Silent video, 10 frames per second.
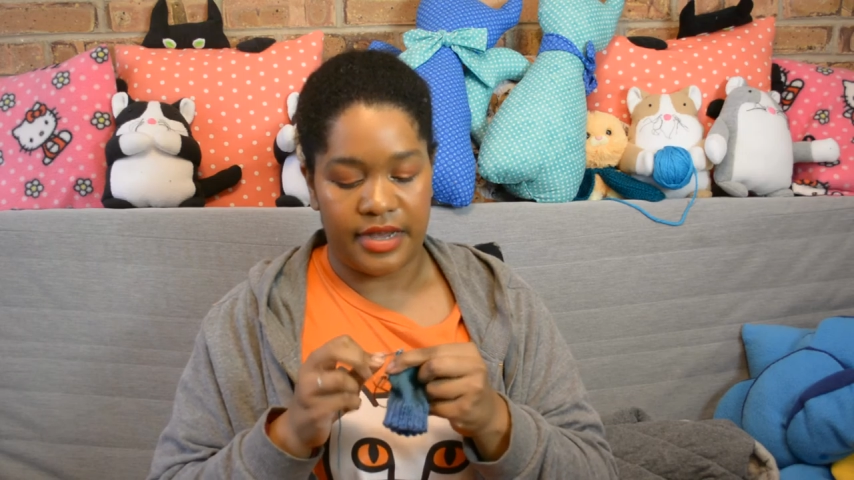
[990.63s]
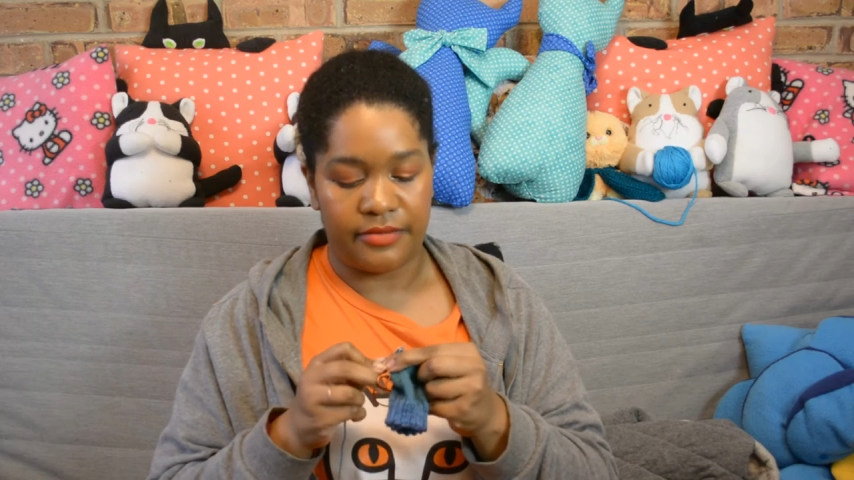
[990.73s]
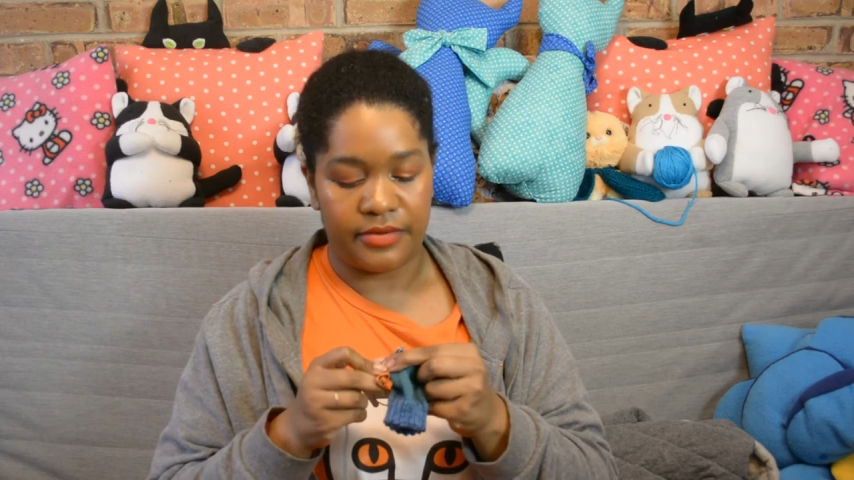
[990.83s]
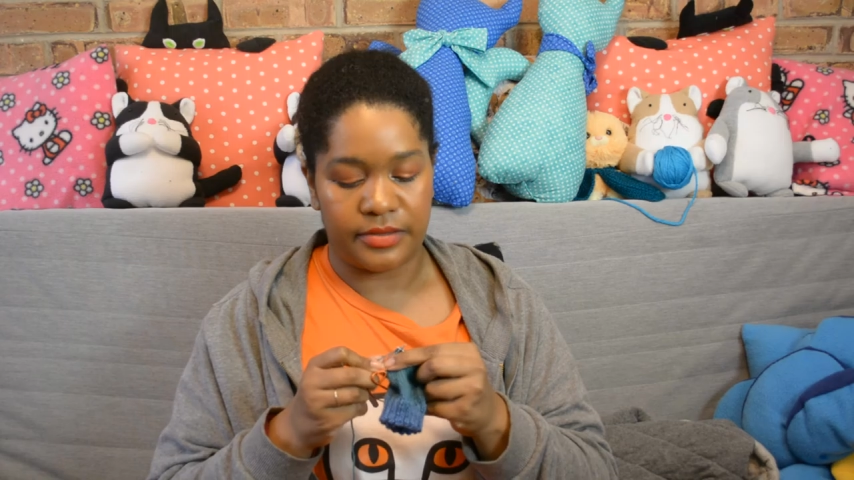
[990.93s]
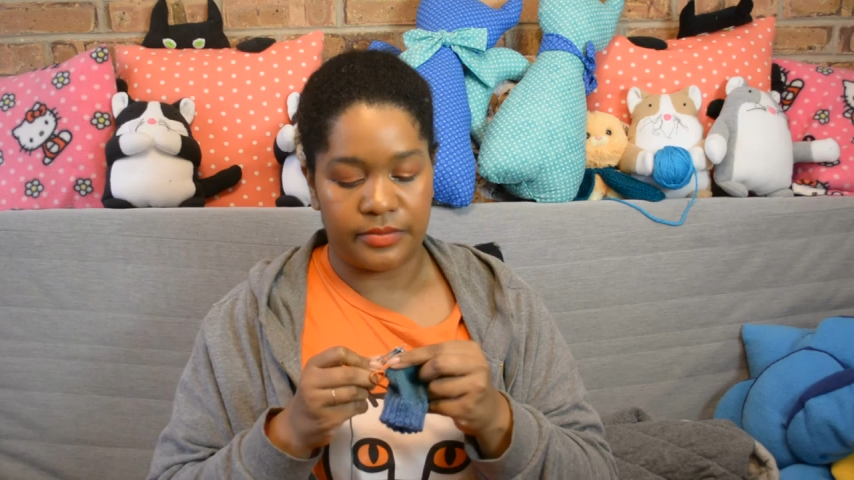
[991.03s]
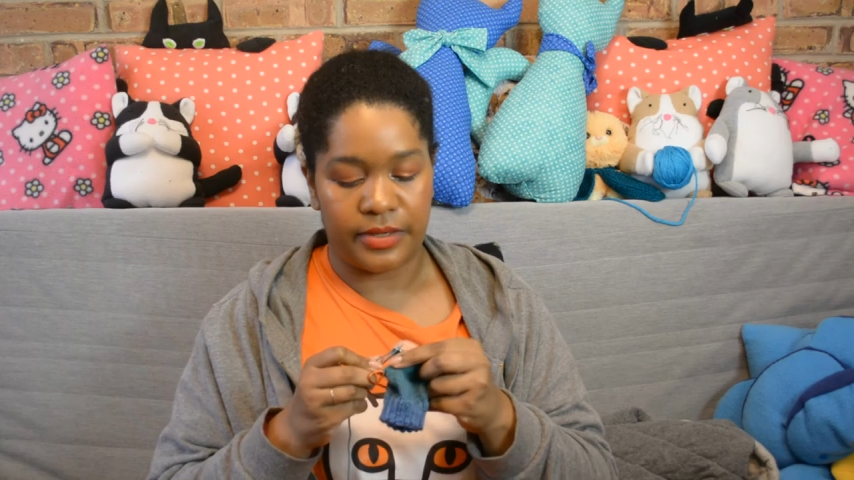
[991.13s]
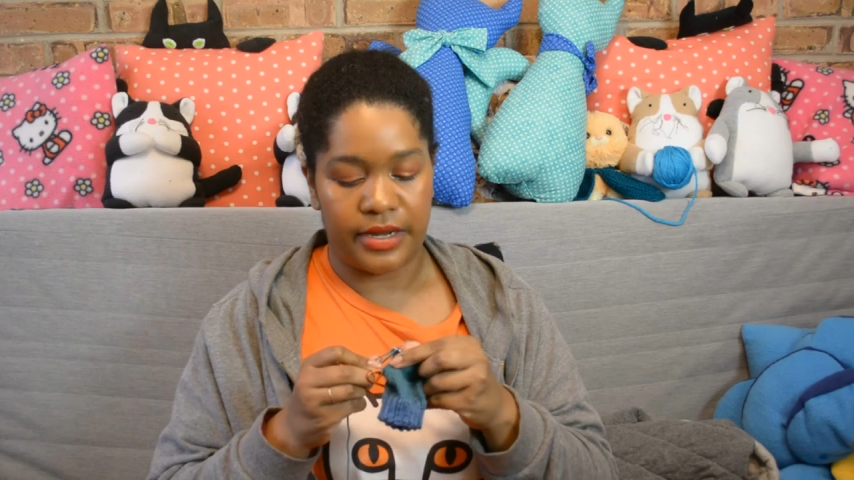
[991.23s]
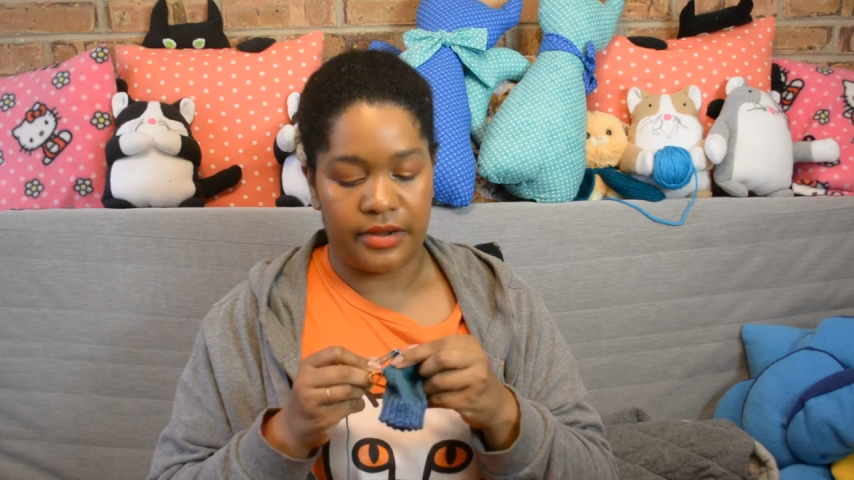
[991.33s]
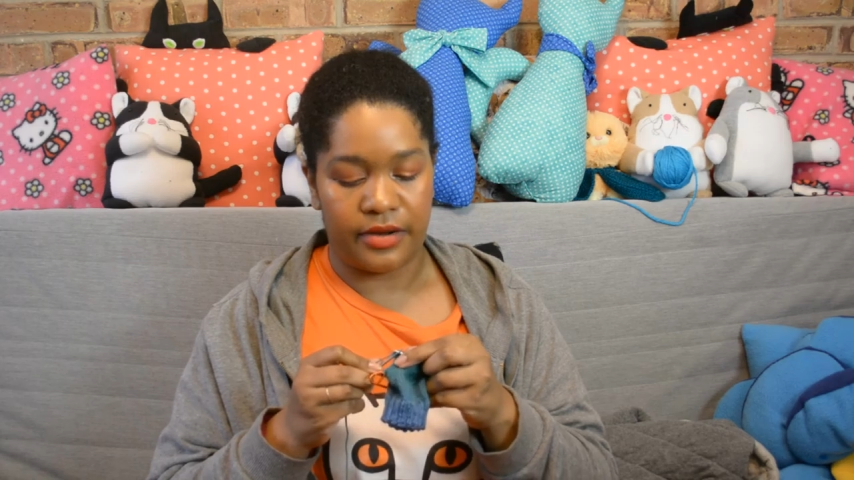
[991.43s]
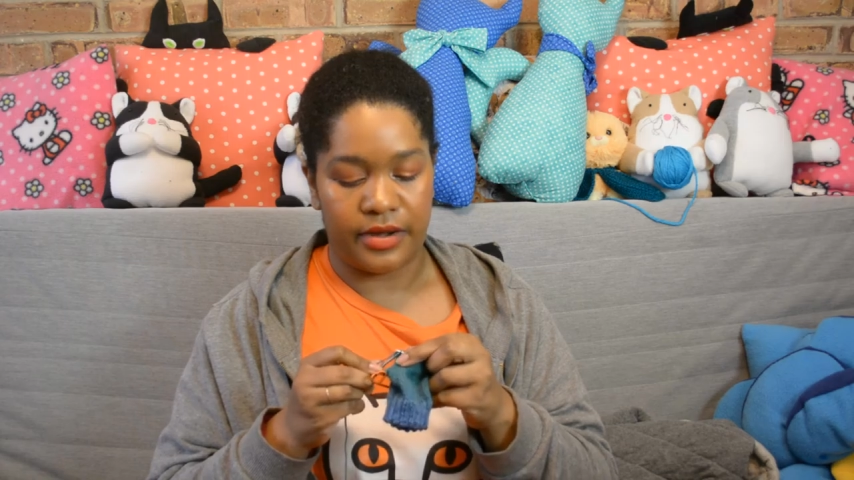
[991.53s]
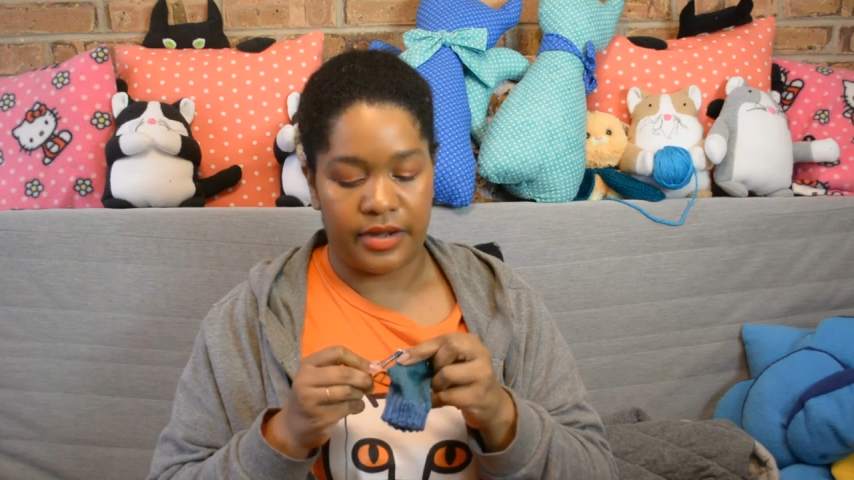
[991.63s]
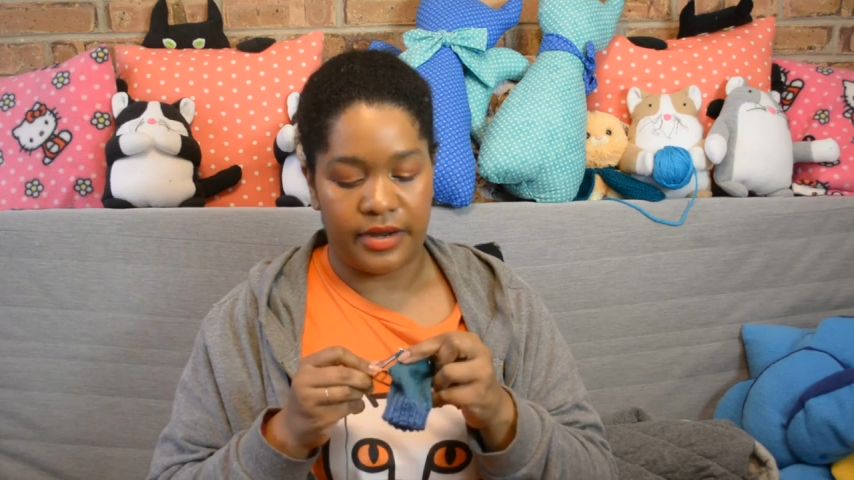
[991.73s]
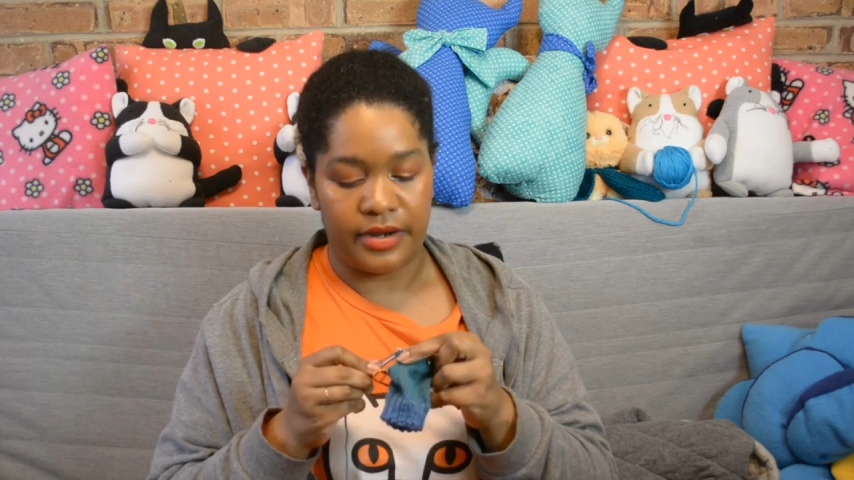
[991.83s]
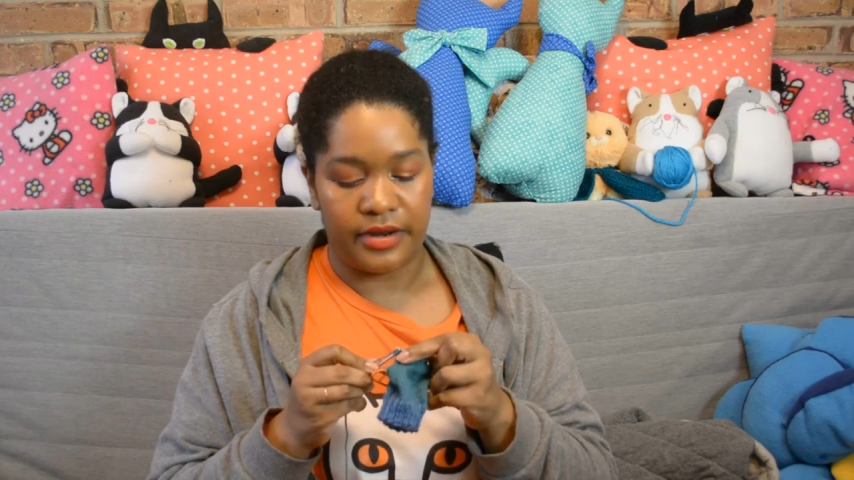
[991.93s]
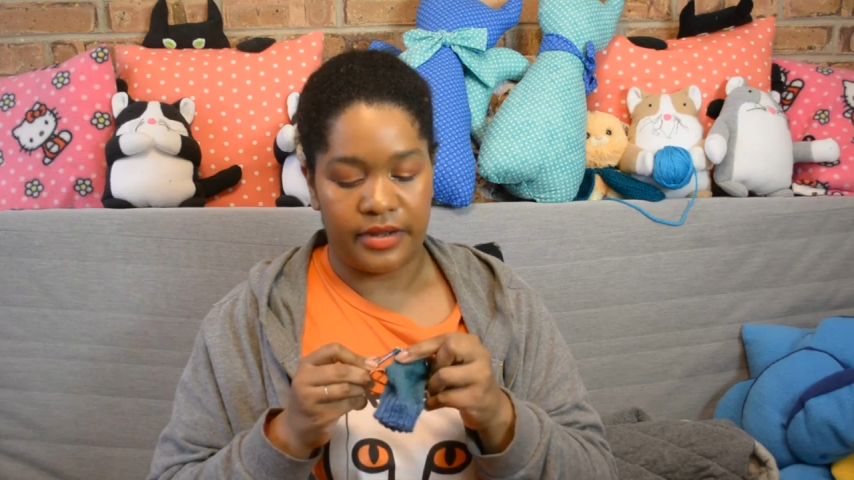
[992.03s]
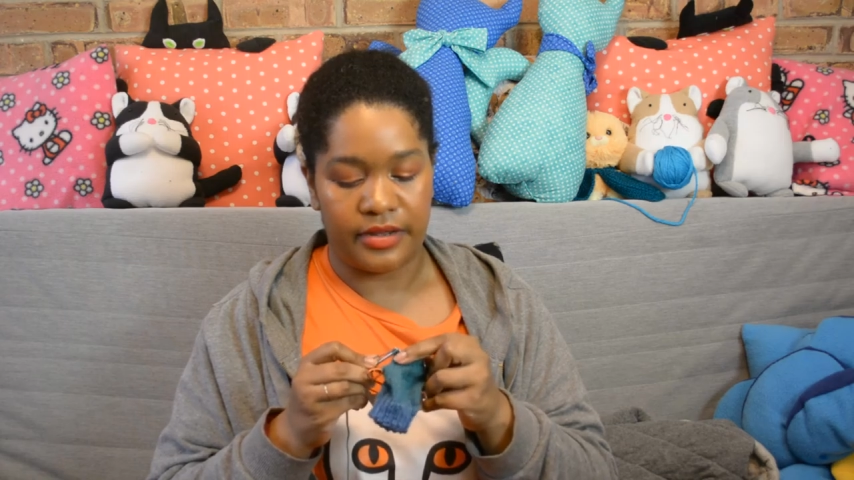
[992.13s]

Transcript: I was working on